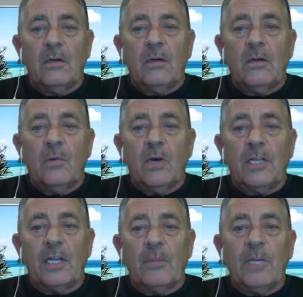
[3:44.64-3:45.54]
you want
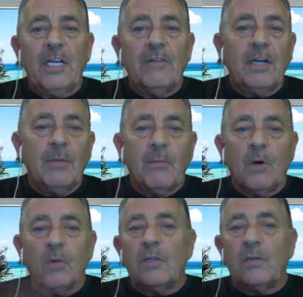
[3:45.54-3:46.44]
that to be even in
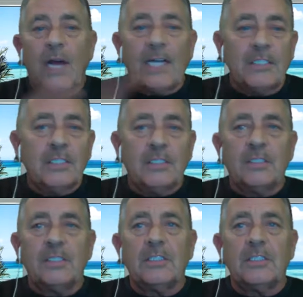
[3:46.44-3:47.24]
both directions,